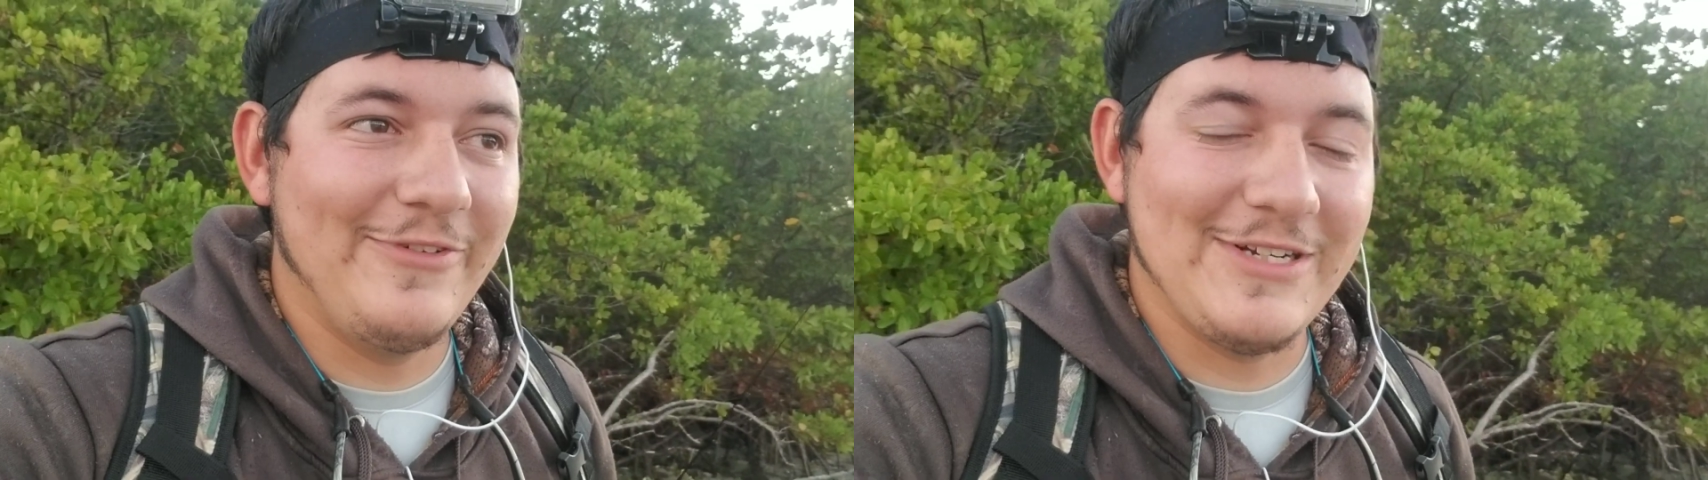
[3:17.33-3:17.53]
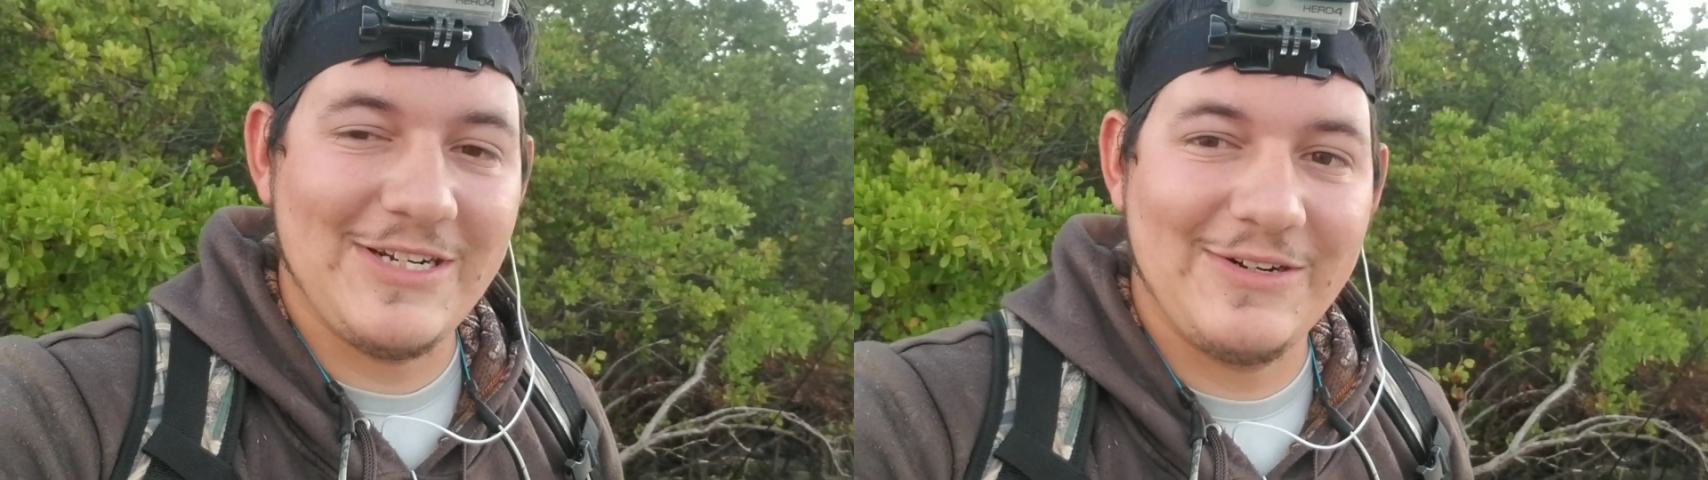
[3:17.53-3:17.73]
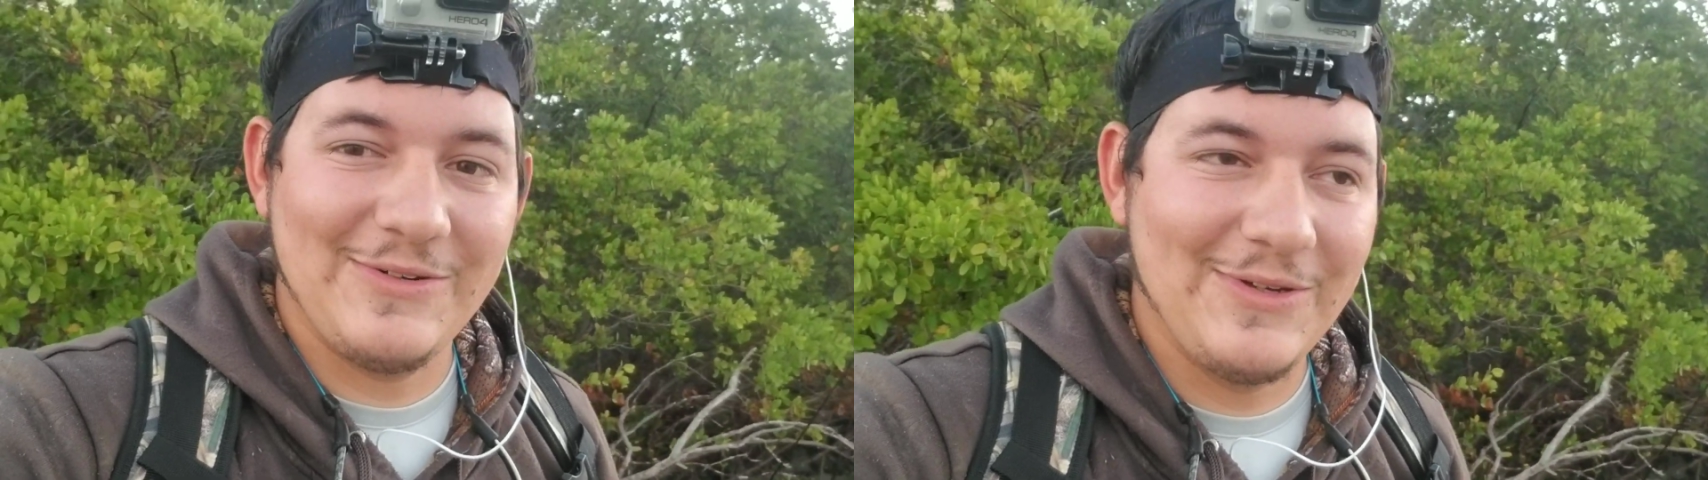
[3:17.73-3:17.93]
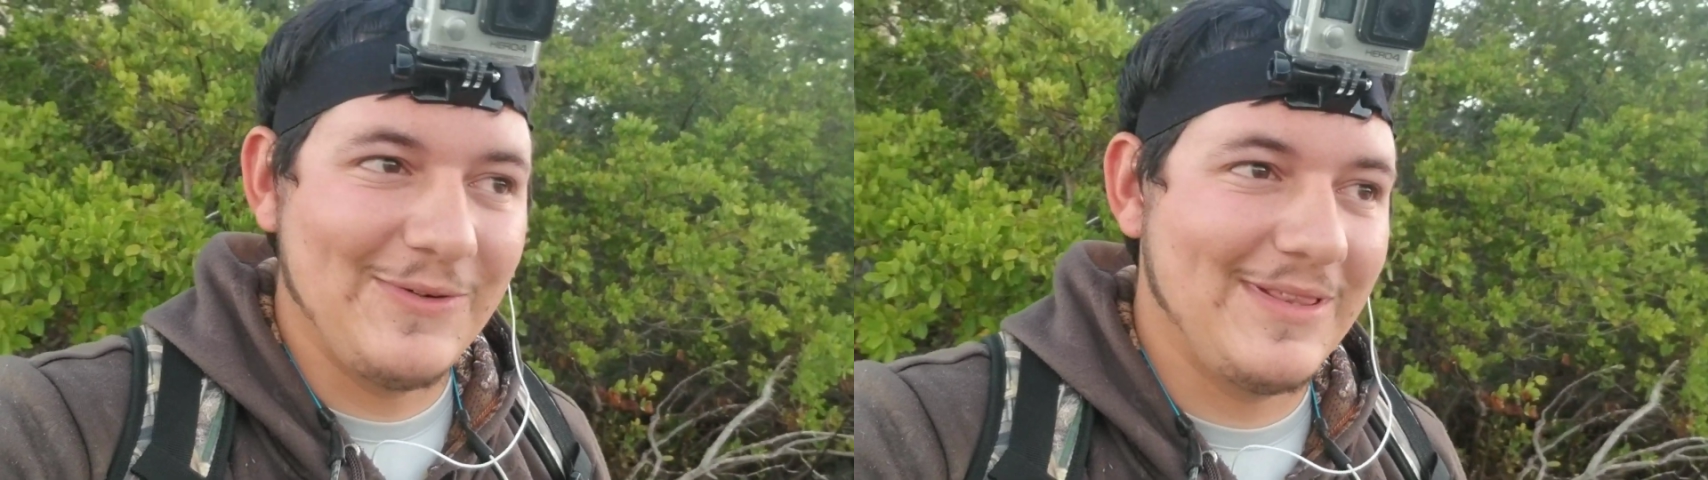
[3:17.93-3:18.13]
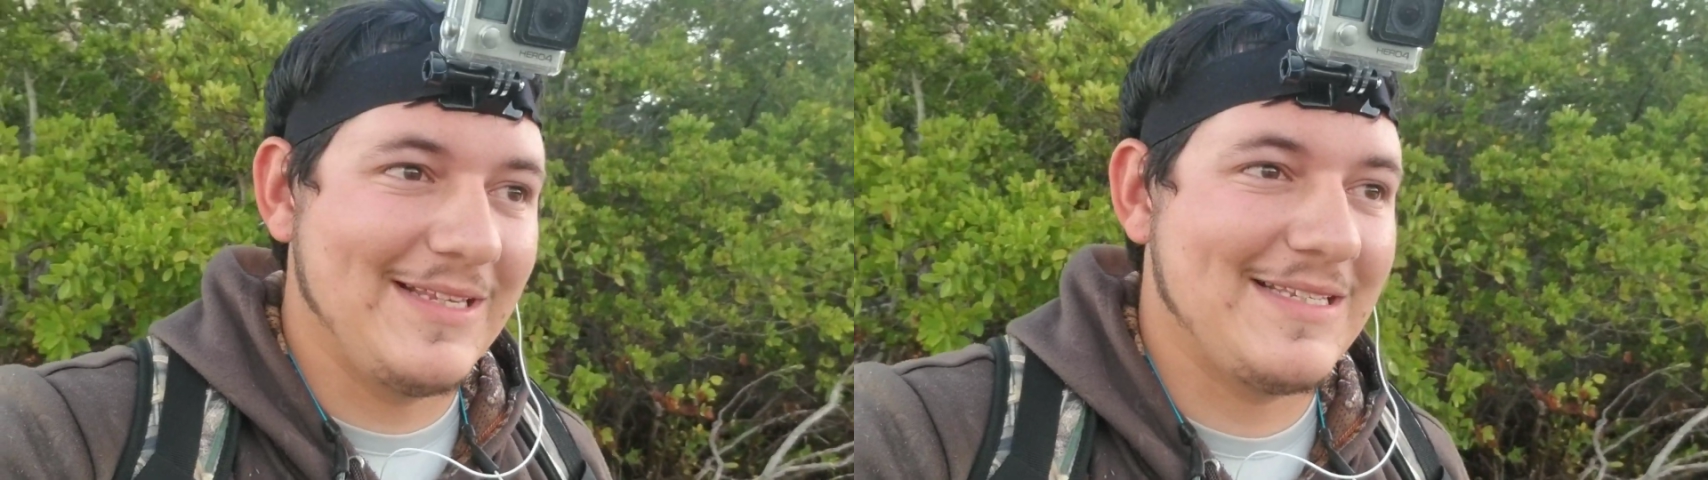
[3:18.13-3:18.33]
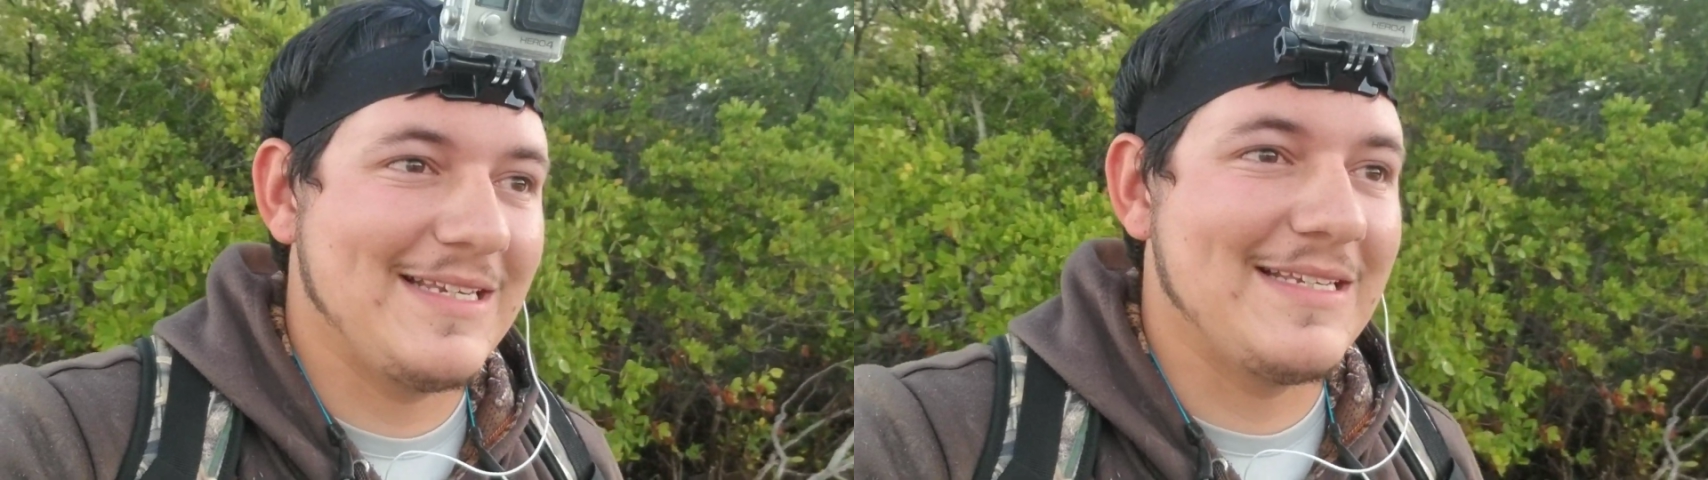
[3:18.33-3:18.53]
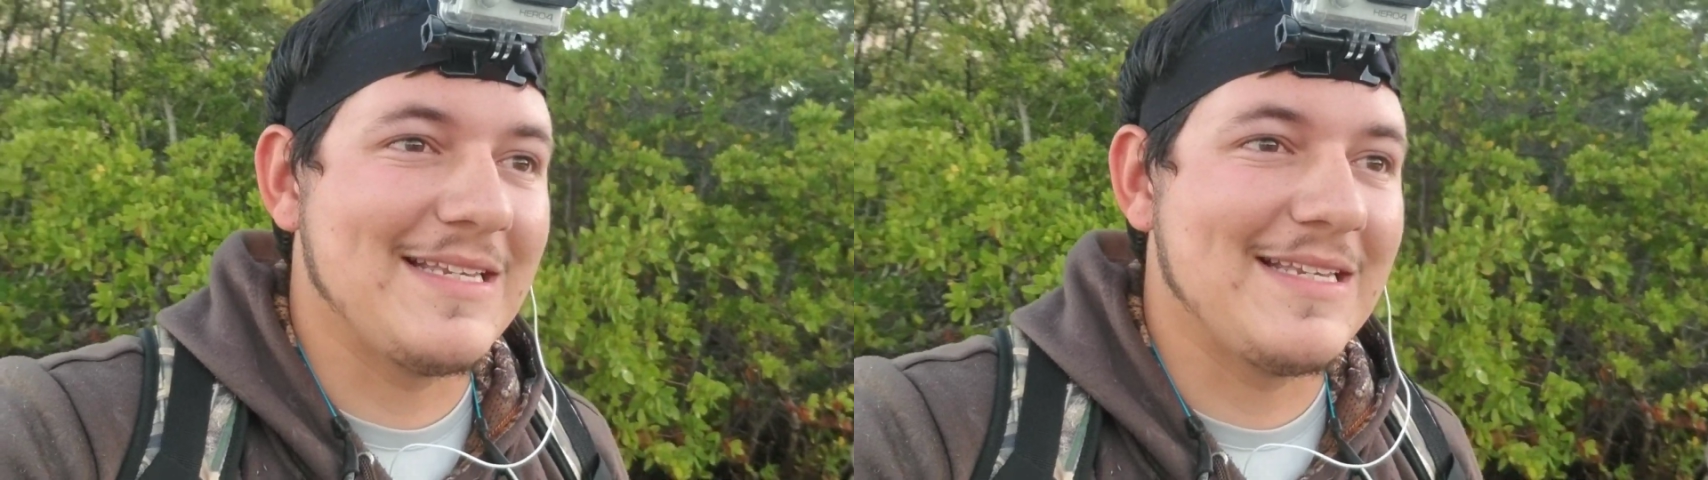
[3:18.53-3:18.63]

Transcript: I don't know what this is.